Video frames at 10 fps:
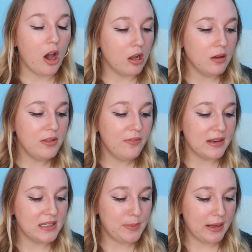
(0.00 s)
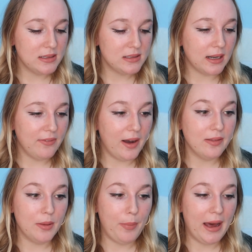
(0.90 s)
All of the fitness bands that I've had
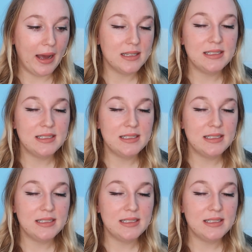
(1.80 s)
in the past